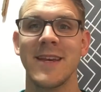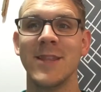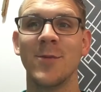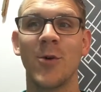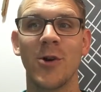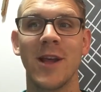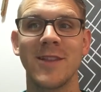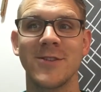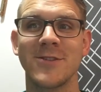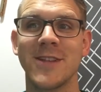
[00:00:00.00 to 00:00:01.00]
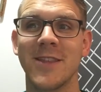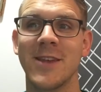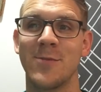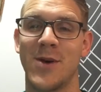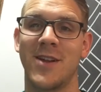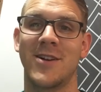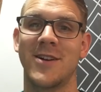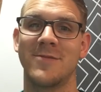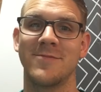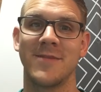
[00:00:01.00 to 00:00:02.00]
in the morning, there's nothing
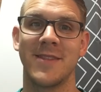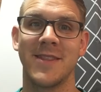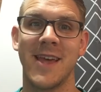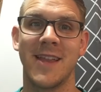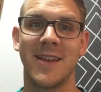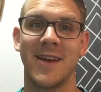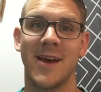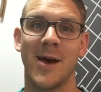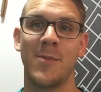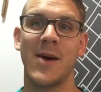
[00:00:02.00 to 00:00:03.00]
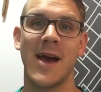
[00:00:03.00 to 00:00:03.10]
better than a